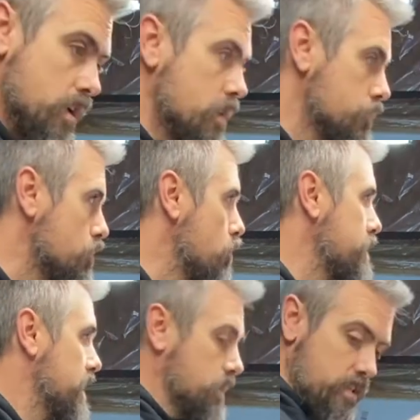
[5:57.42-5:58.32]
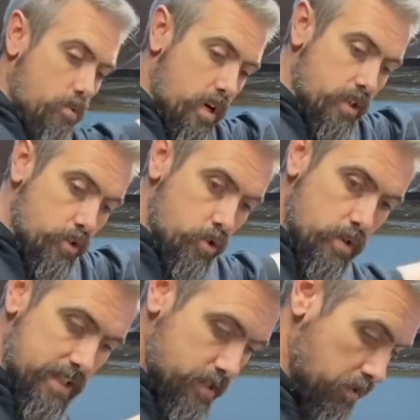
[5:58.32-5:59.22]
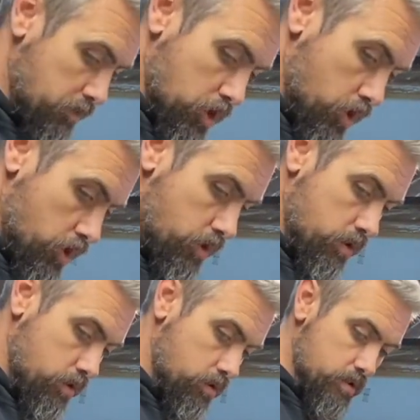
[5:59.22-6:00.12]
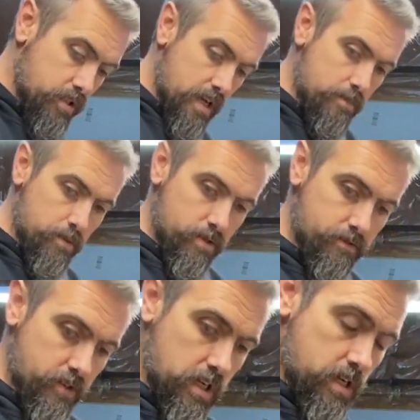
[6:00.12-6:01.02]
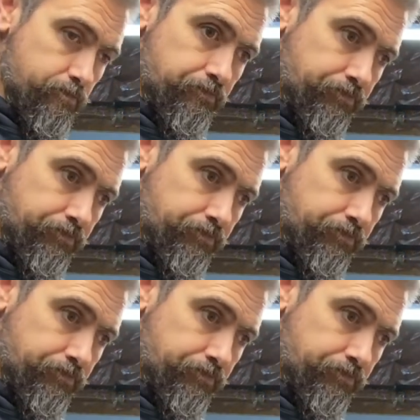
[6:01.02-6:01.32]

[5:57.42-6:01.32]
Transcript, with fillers: So because I want to do a similar type of um,